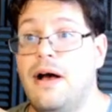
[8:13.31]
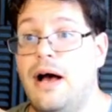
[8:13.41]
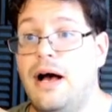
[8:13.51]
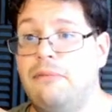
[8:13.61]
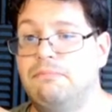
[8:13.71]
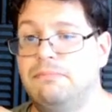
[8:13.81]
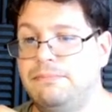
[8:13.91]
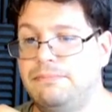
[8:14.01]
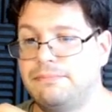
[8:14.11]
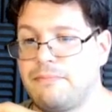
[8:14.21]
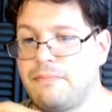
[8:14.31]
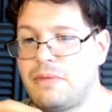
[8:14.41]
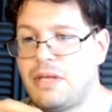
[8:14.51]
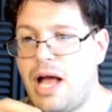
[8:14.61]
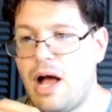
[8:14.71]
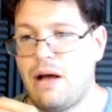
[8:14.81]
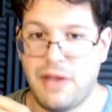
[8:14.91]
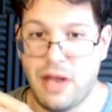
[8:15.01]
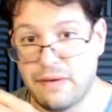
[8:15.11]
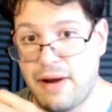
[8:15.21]
On
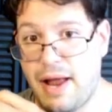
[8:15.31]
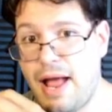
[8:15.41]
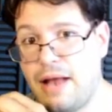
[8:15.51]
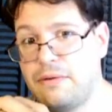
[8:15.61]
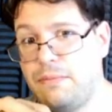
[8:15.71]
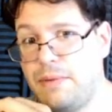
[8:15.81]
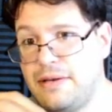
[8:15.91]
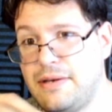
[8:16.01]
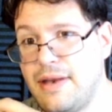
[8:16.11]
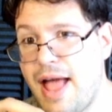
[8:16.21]
the other hand, we